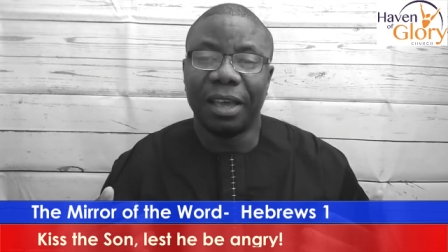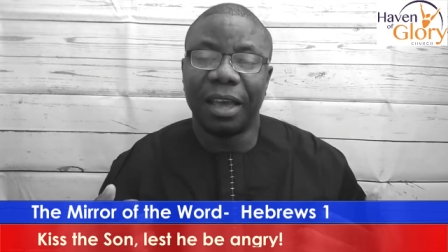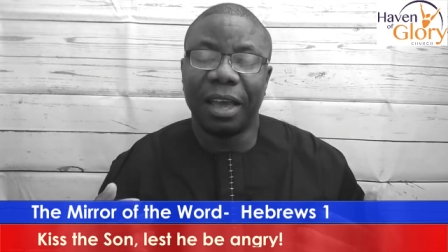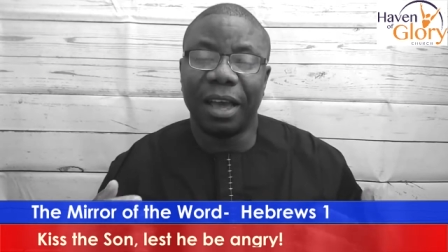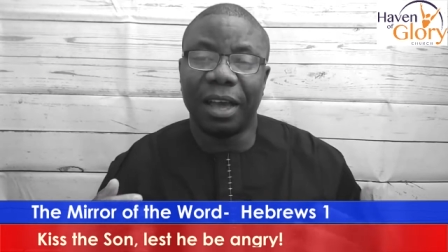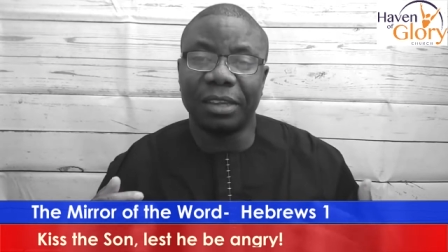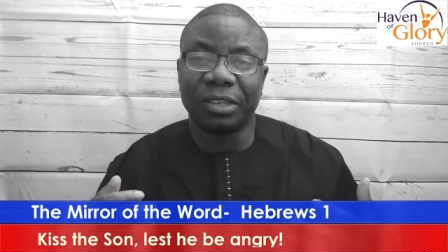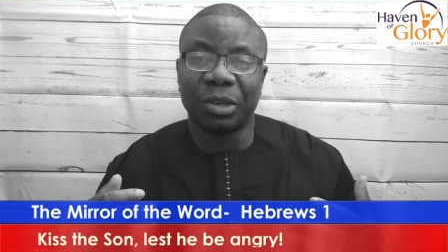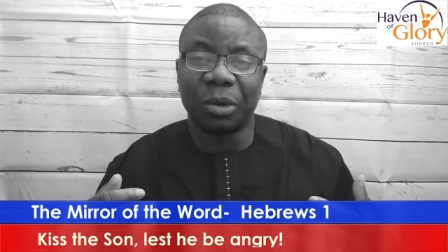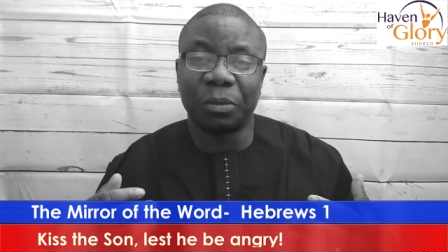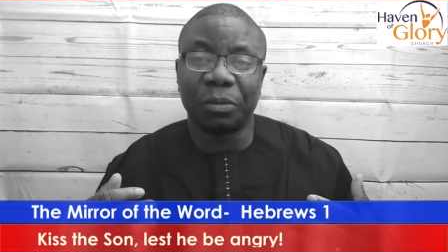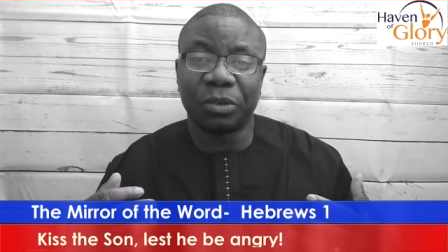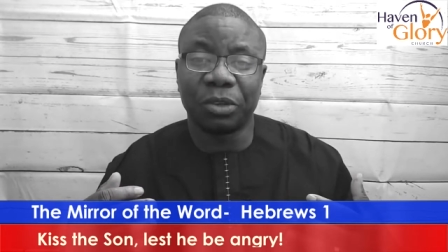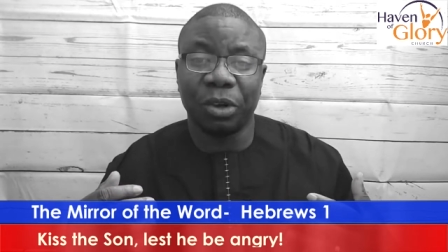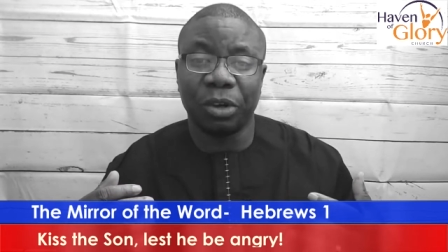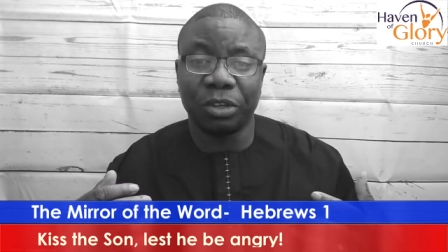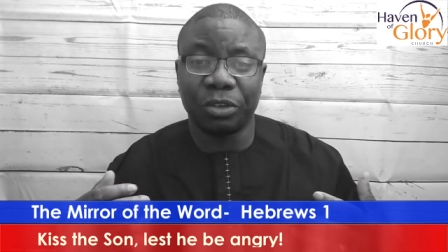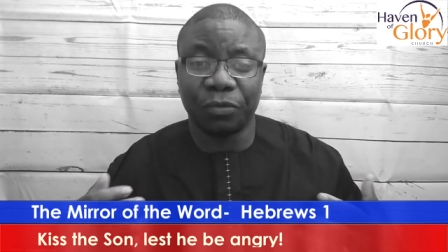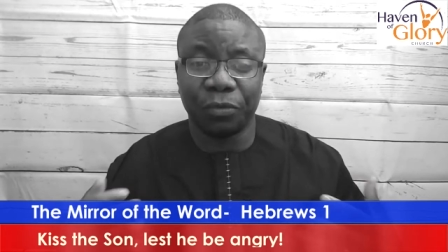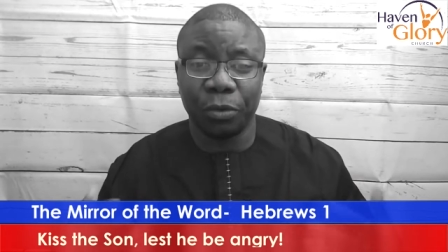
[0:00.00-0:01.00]
uh, some
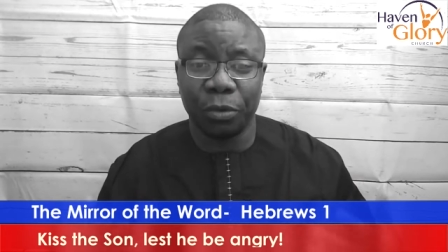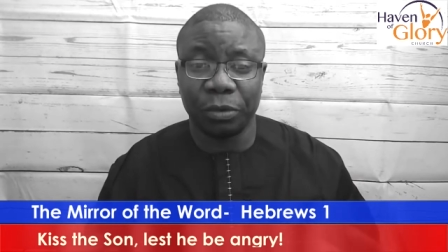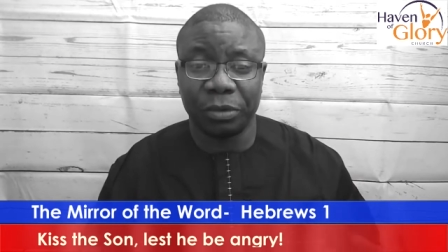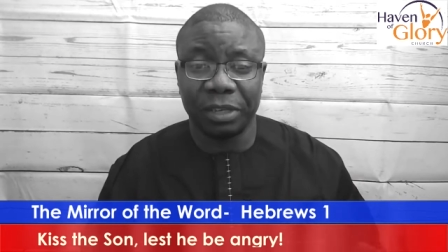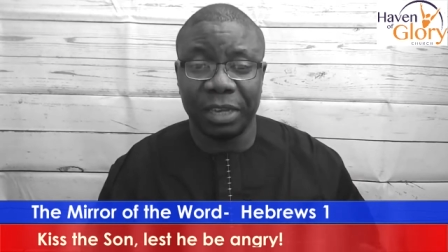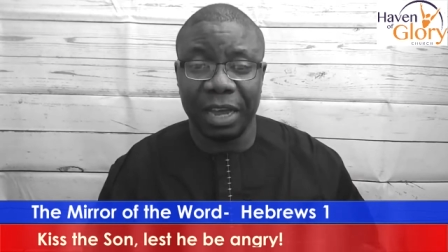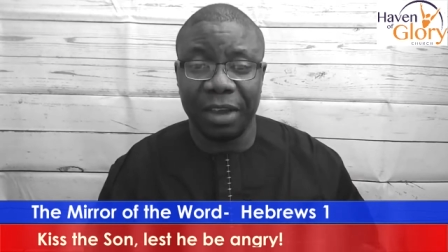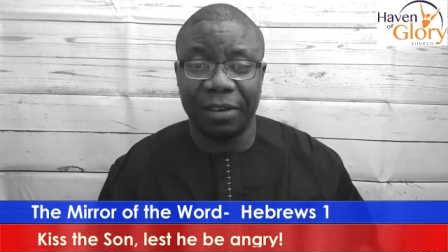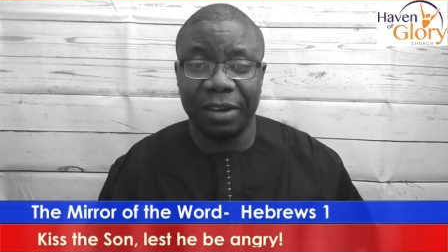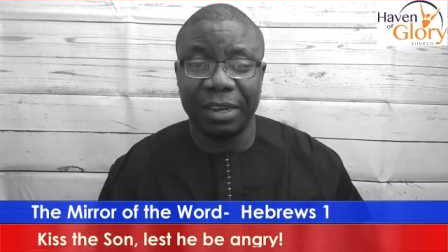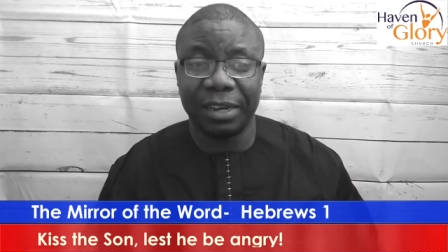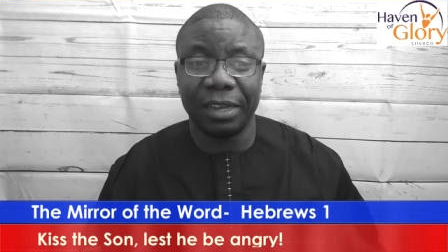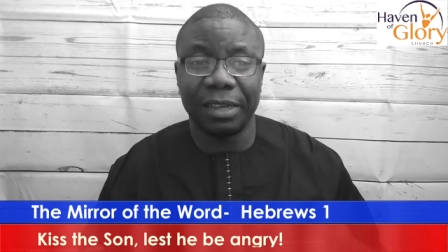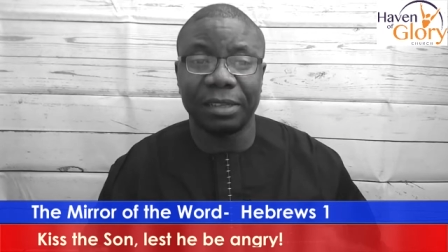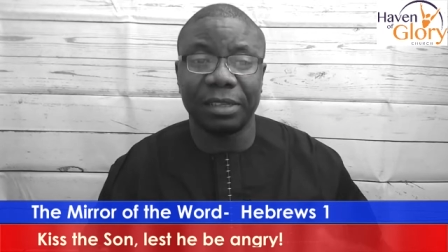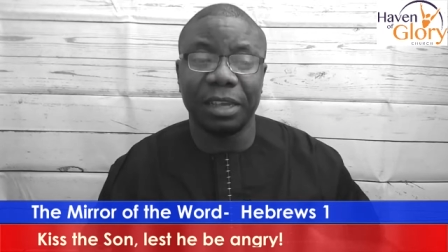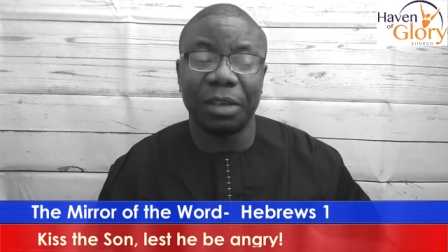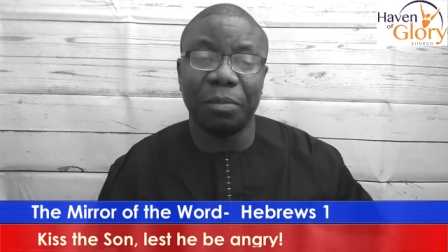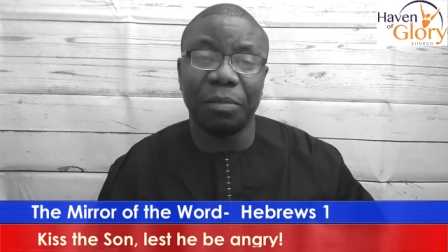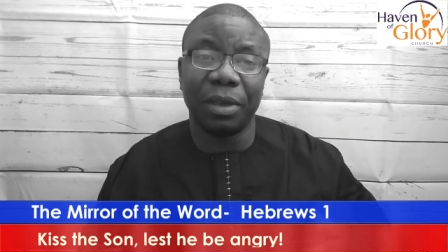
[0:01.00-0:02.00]
church folks
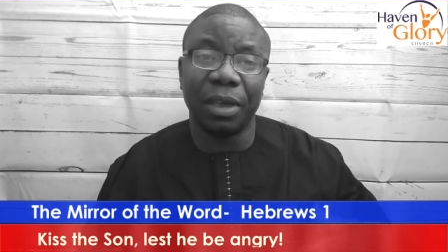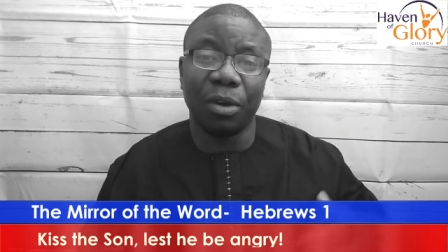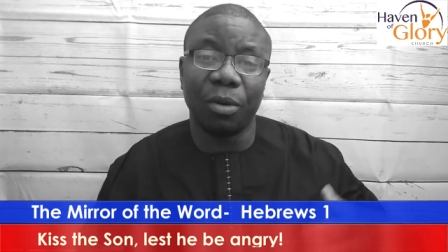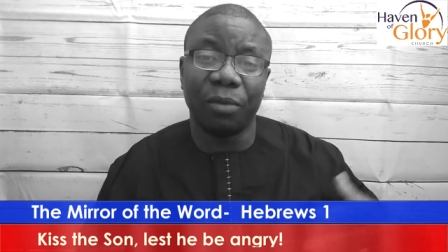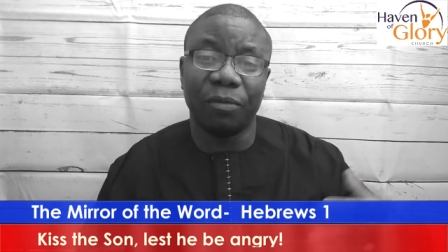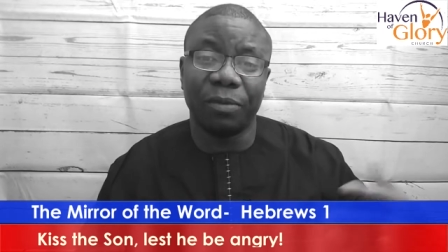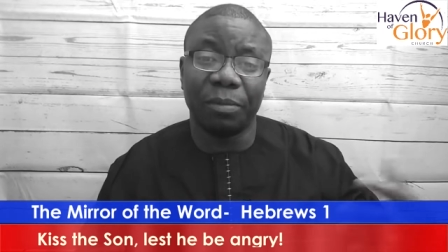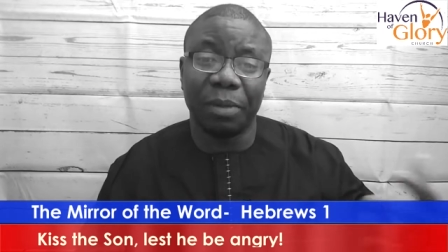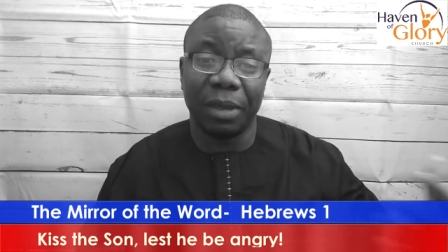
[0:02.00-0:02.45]
nowadays, they behave,